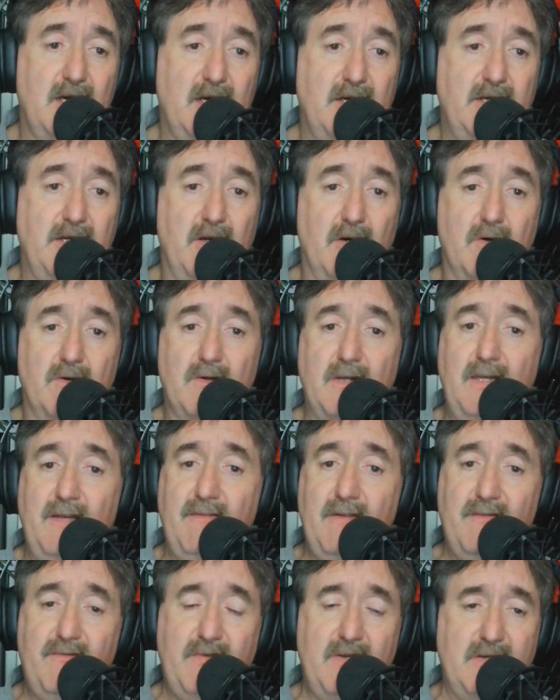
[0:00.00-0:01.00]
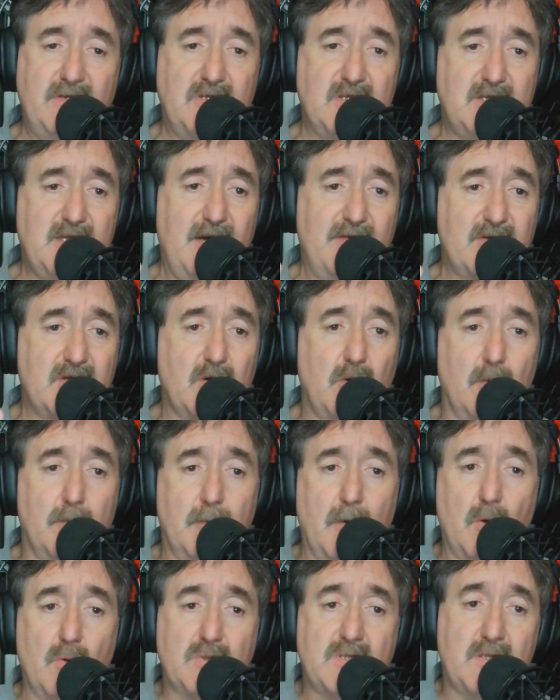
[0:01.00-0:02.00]
Even if you just have to go
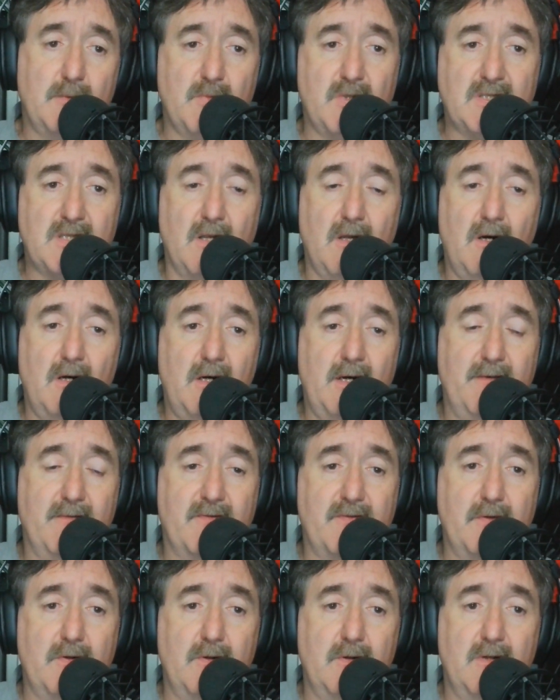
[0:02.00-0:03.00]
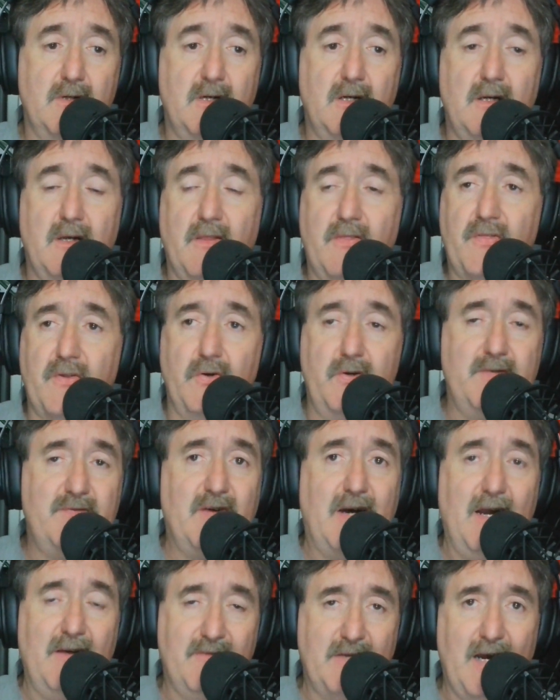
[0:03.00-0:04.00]
mow someone's lawn for
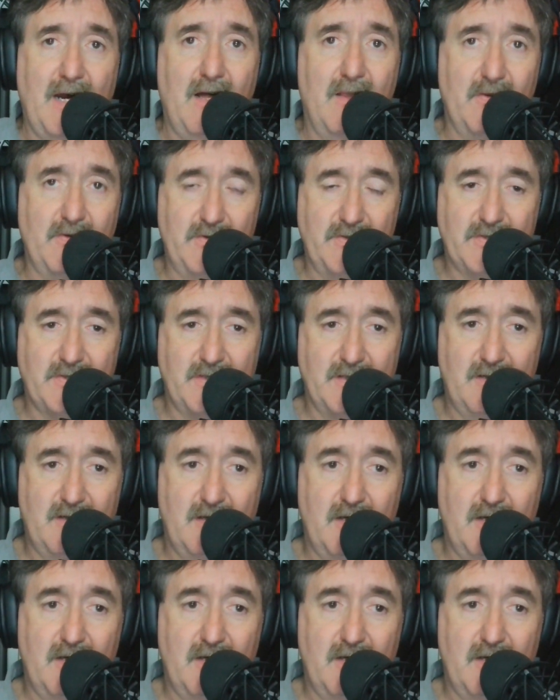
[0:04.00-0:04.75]
$35.